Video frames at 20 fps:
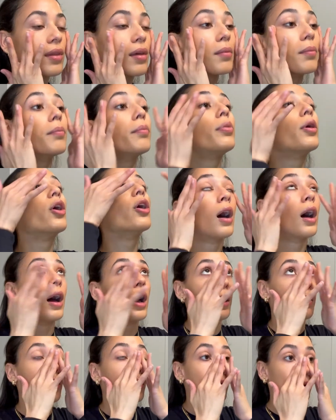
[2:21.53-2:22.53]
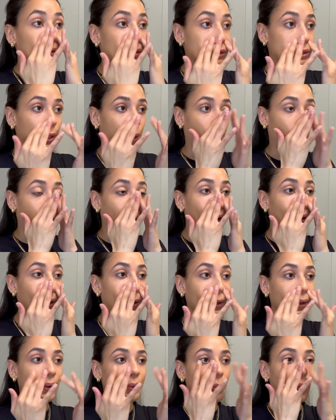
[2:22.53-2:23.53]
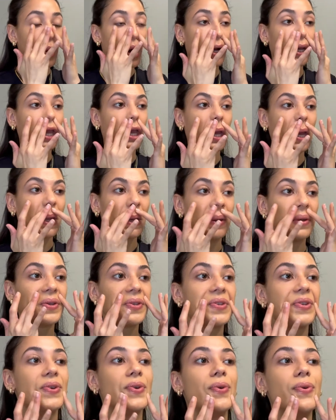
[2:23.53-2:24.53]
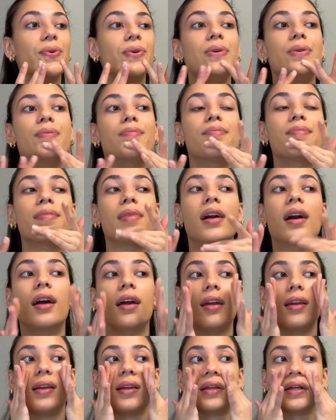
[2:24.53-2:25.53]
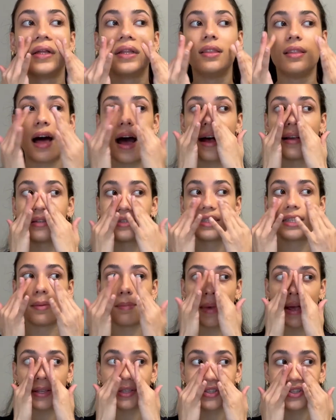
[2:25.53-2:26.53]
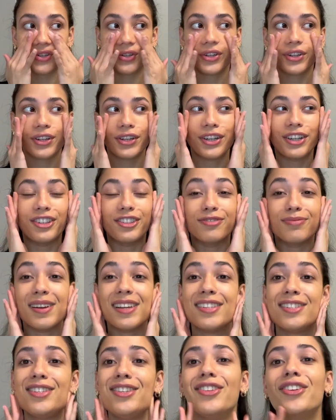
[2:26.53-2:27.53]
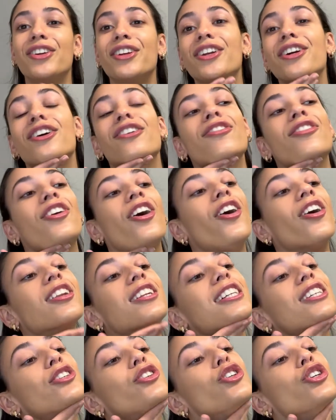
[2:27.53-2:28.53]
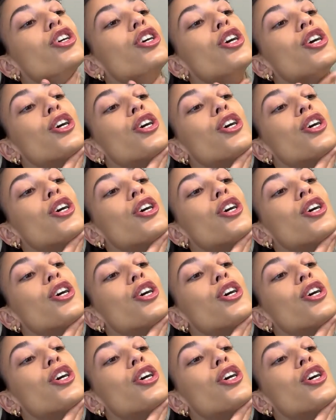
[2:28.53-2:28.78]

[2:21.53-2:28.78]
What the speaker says: But I'm also walking into my last semester of my senior year of college.